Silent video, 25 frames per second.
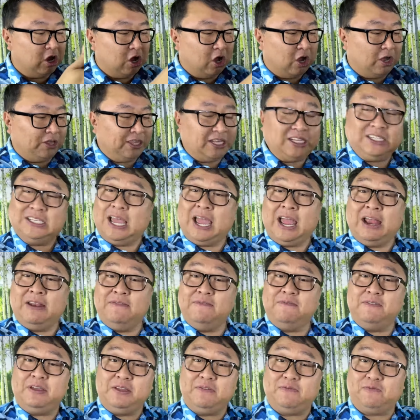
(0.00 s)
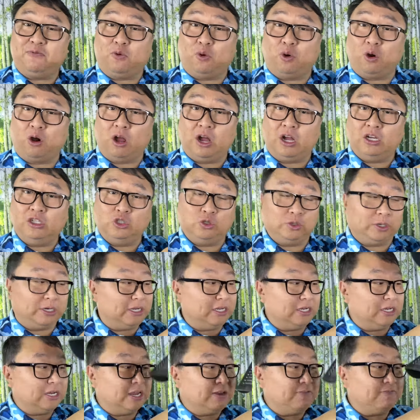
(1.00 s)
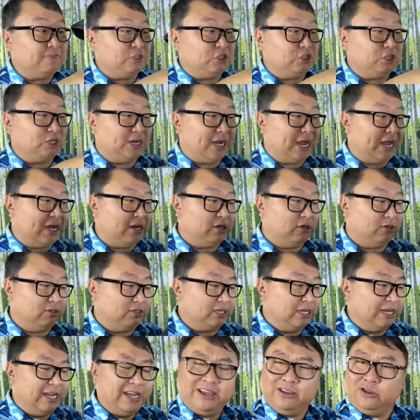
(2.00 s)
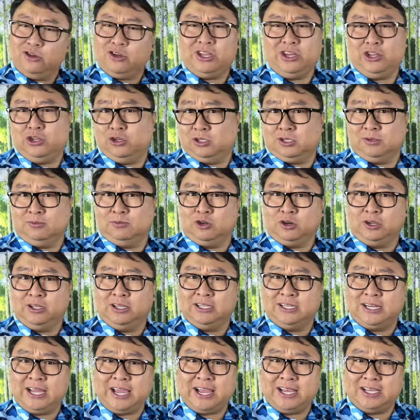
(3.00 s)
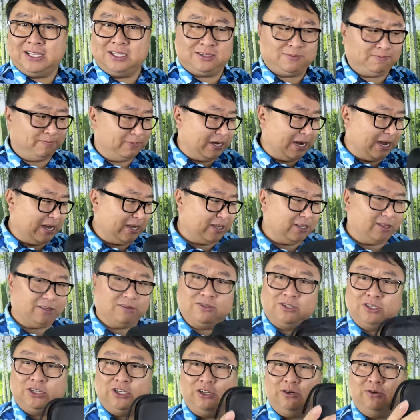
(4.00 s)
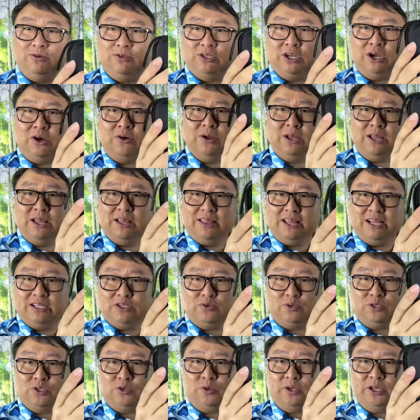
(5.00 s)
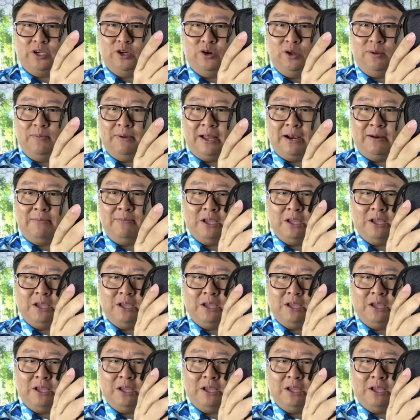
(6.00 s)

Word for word: on these NV400 night vision goggles, you can use them during the day as binoculars too. So that's what's really cool about them.